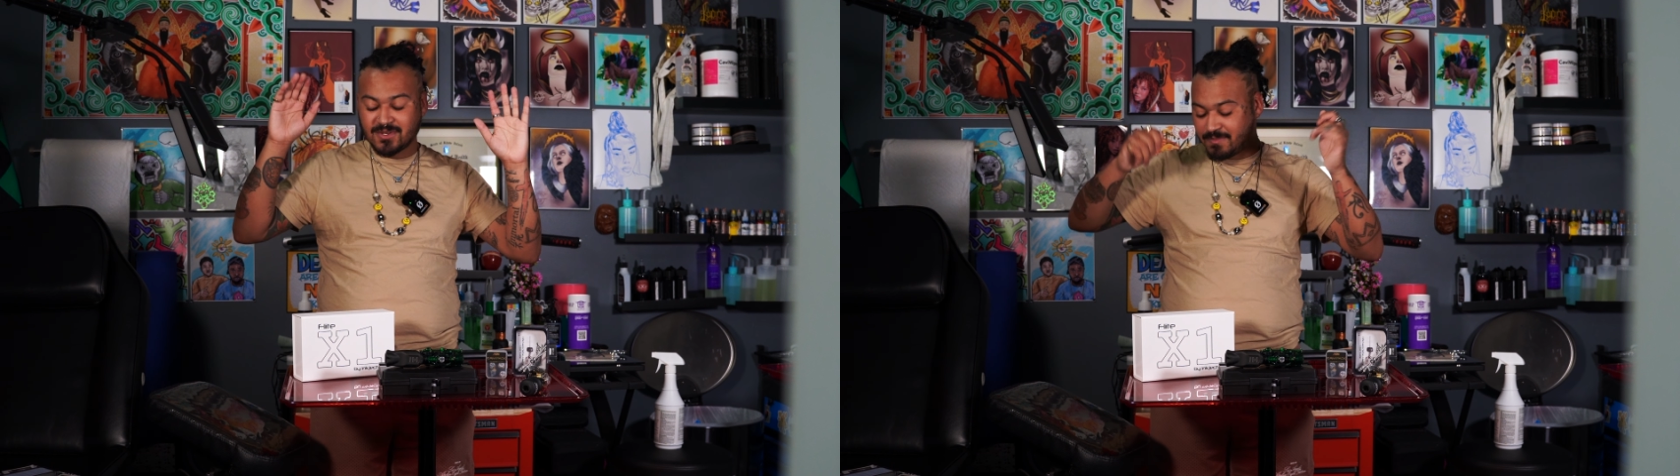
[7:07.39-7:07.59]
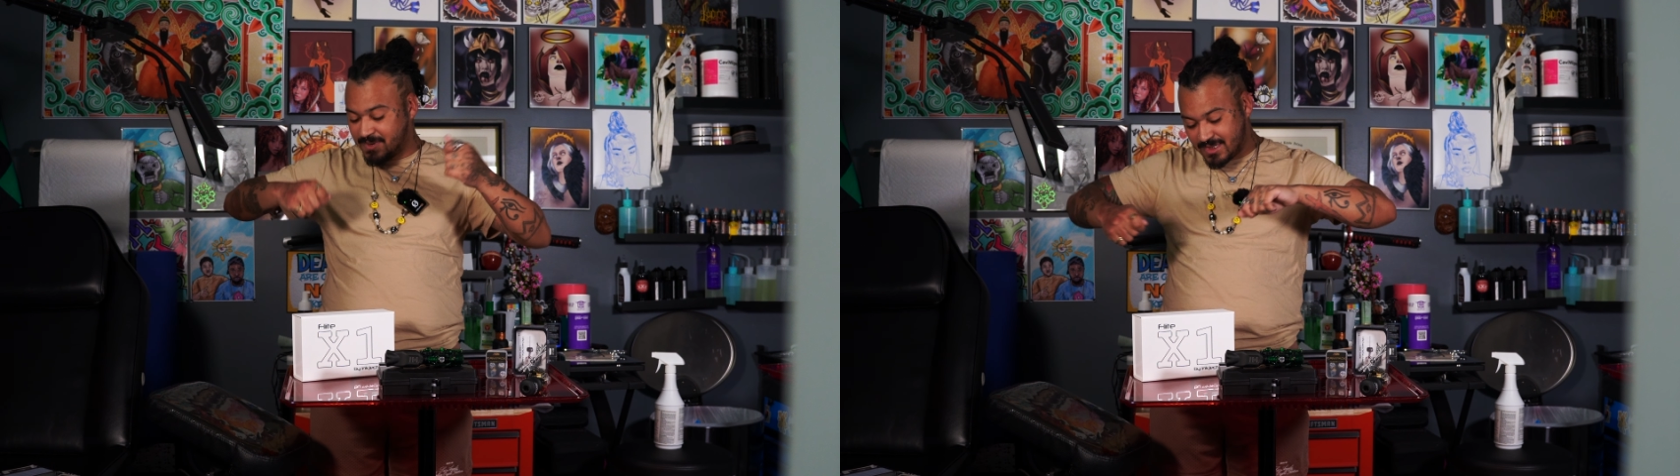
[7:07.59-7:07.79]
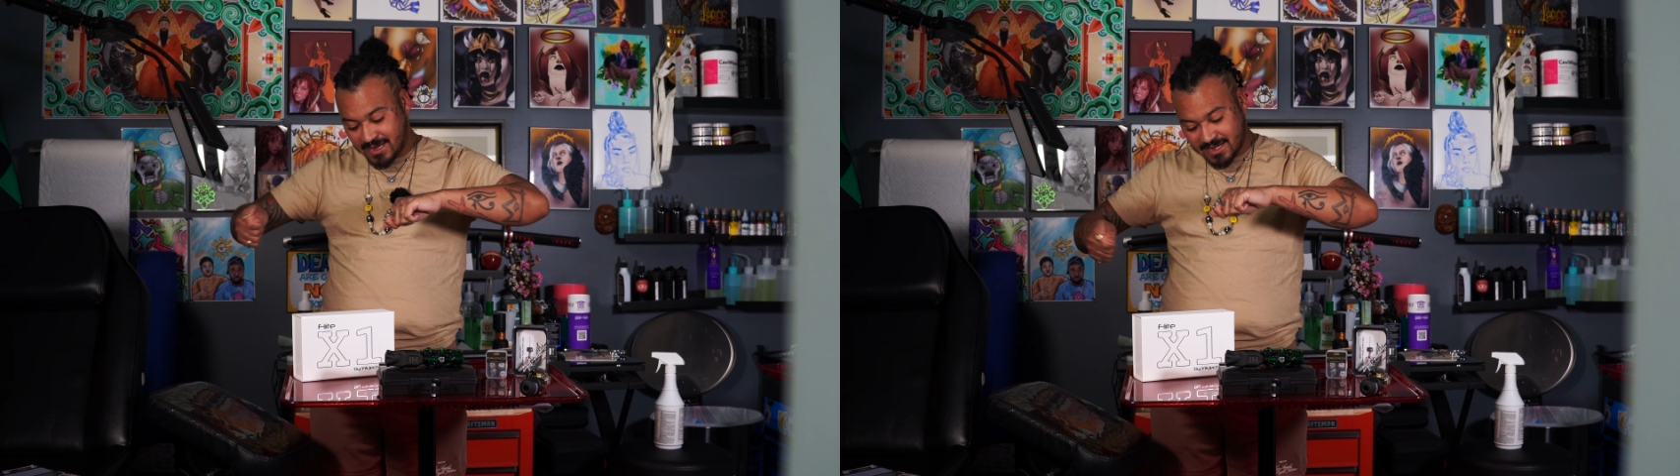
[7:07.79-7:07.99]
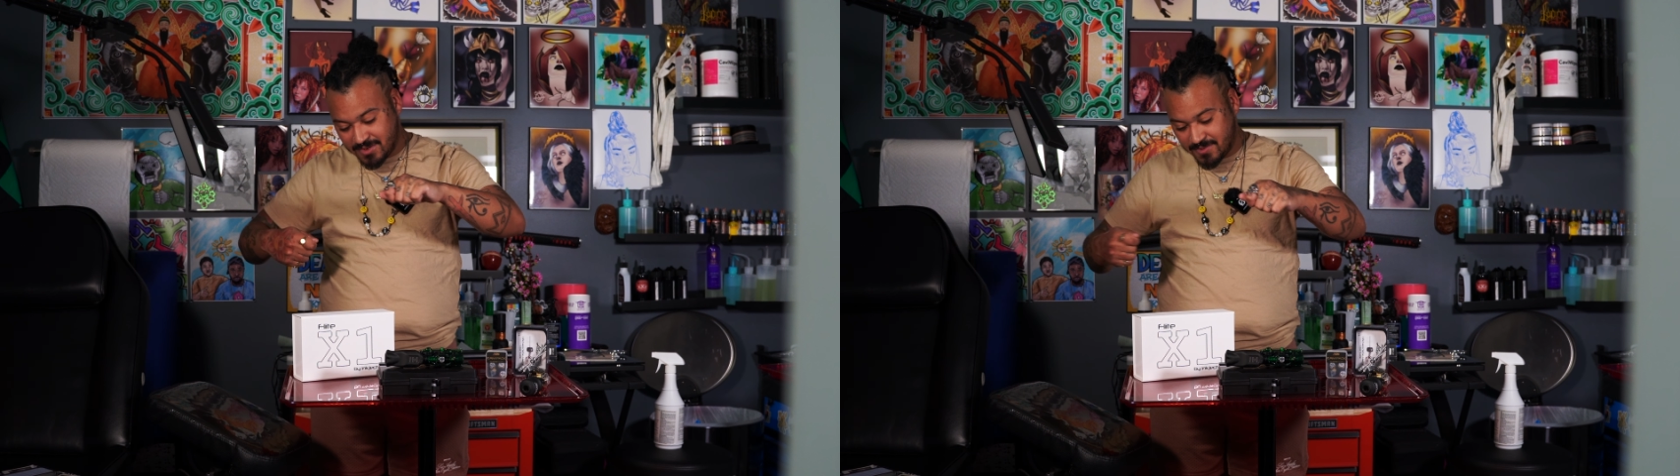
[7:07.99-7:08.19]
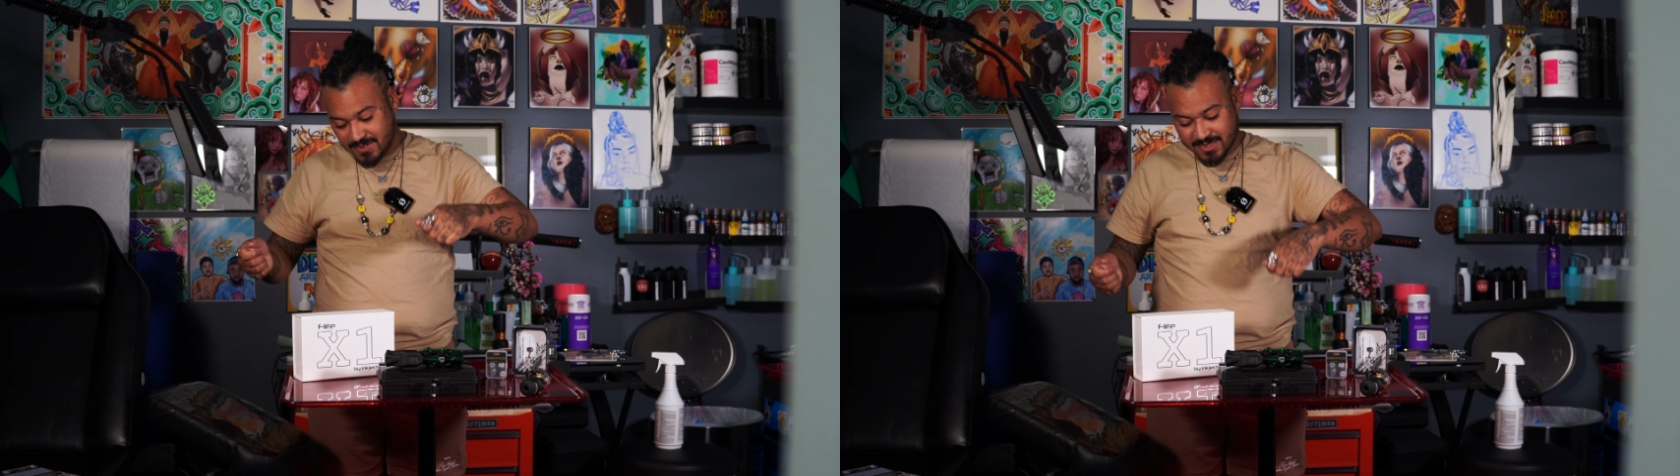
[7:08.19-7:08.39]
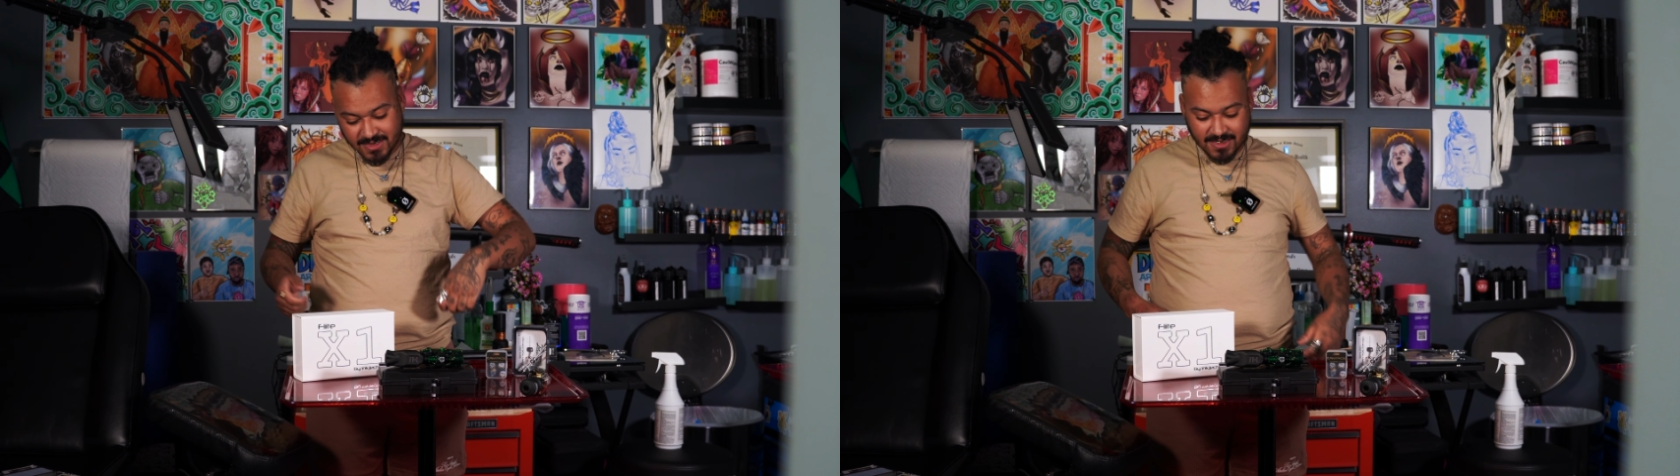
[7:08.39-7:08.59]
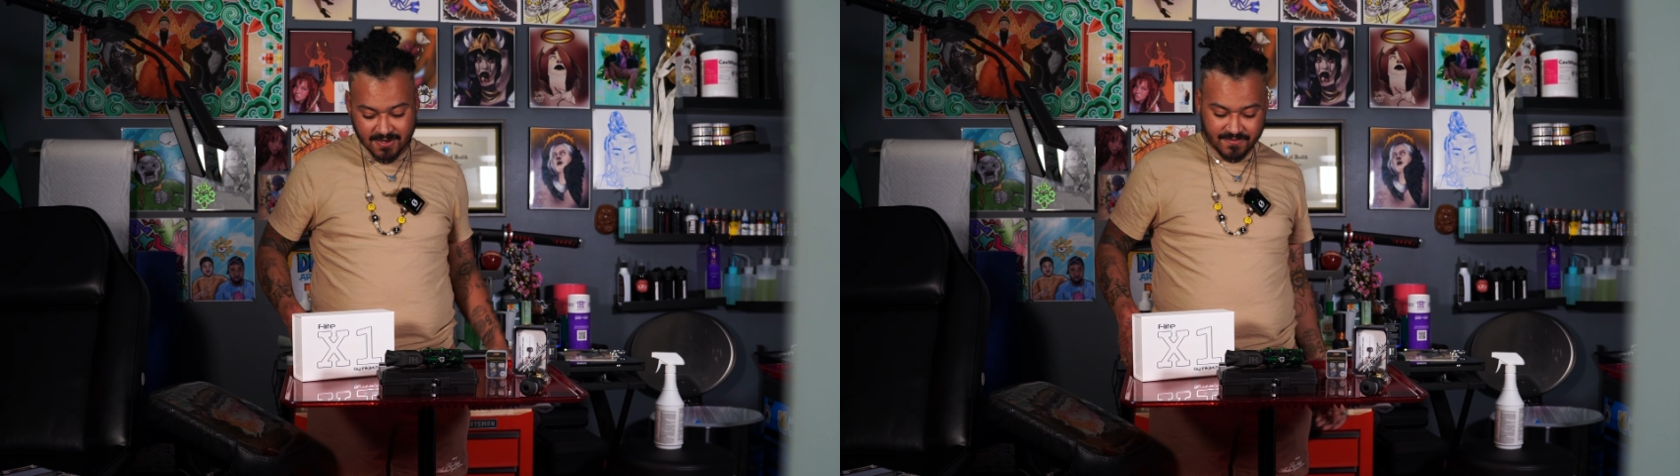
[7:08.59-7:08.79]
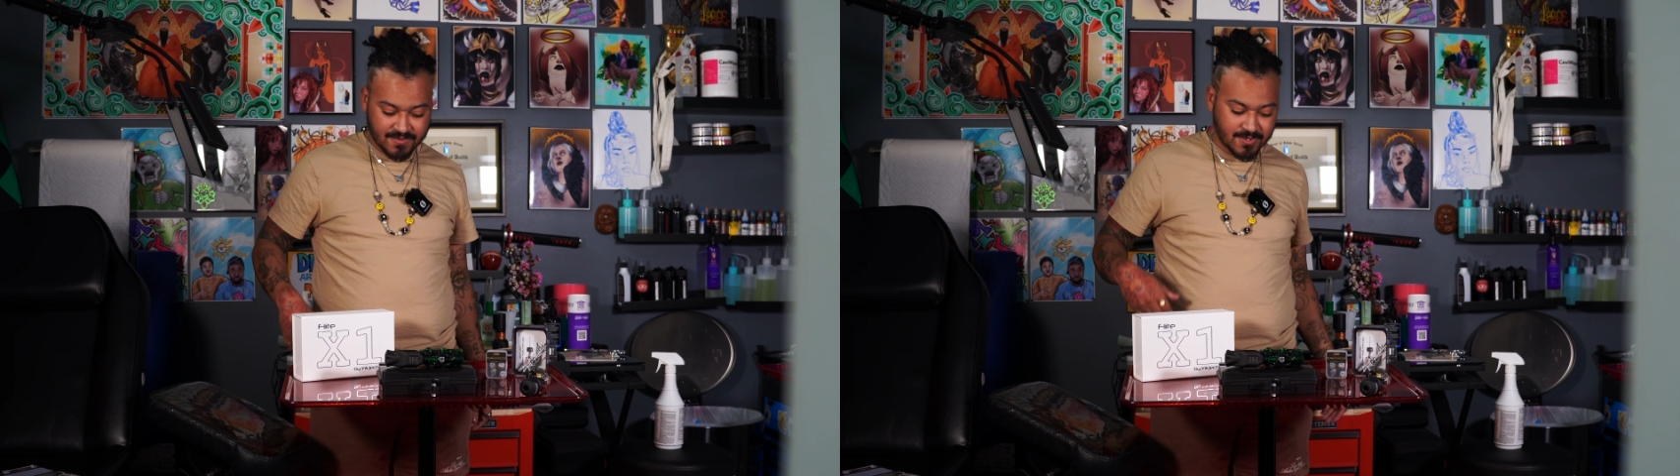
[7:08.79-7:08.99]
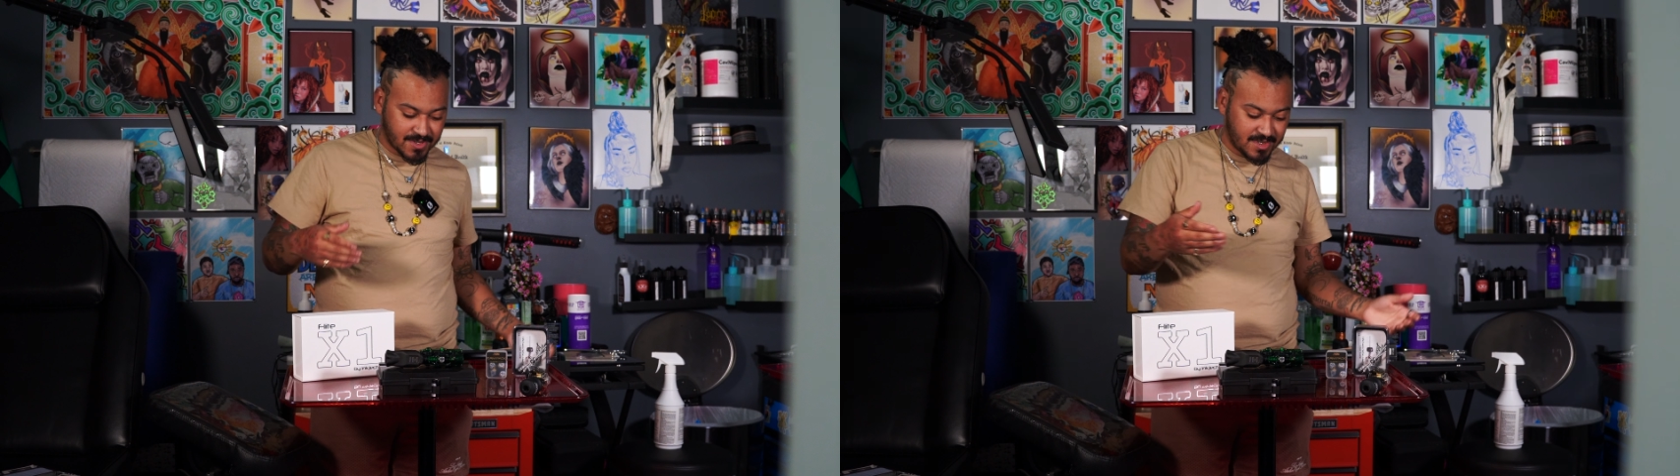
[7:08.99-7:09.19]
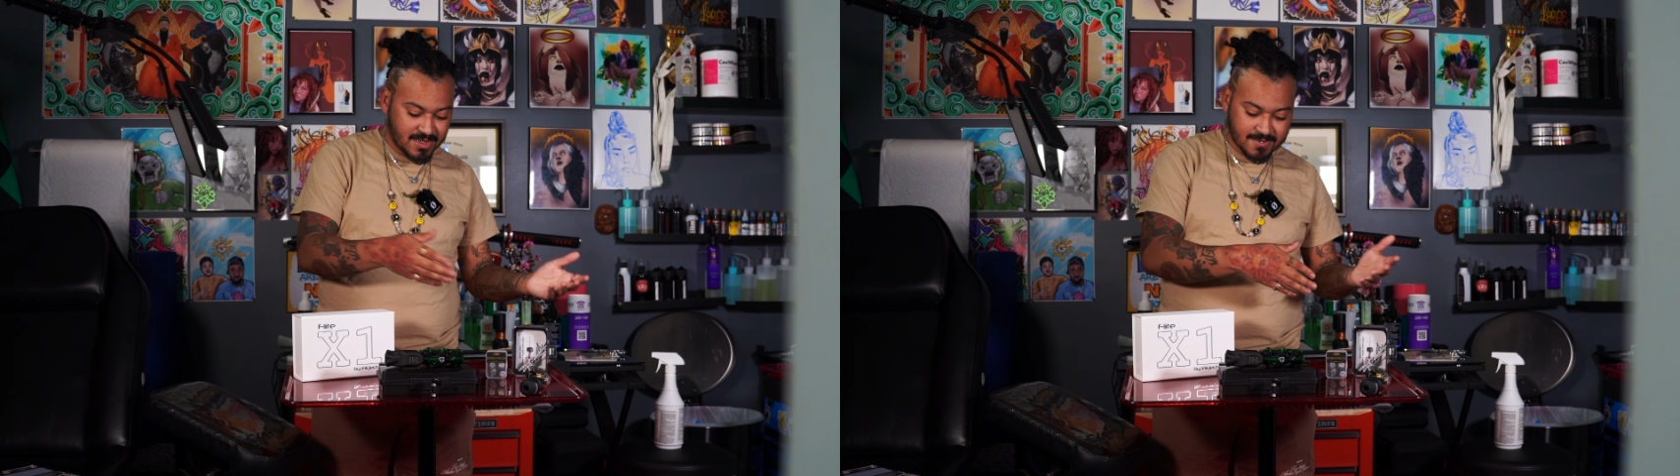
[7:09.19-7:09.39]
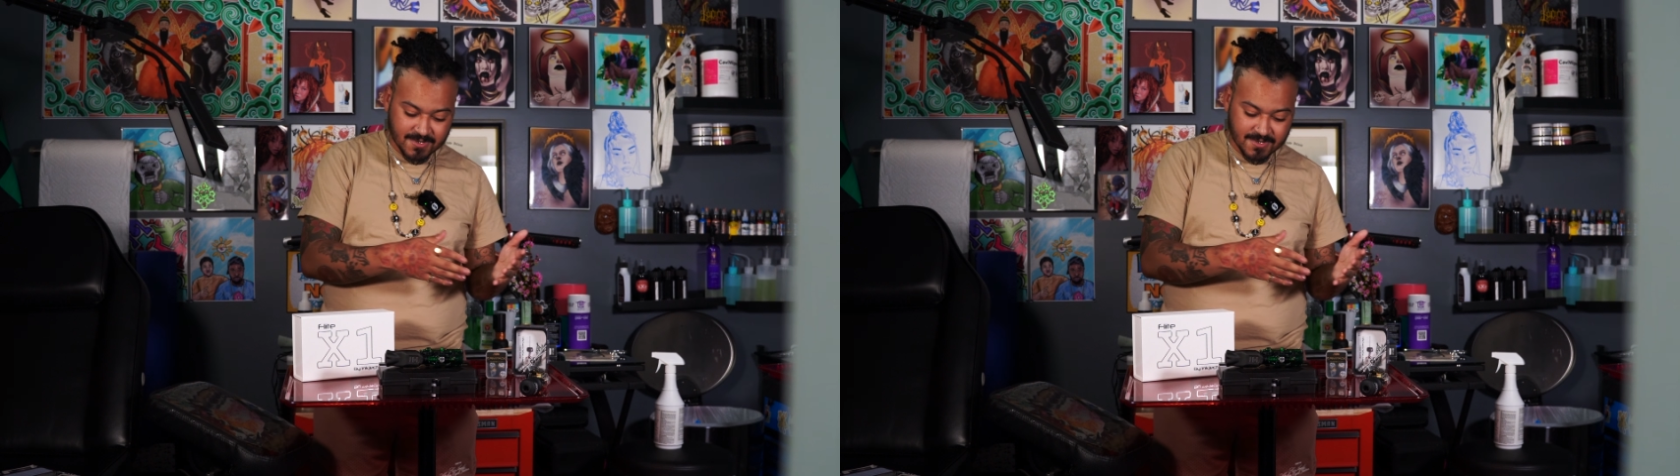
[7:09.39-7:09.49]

of me tattooing and stuff using these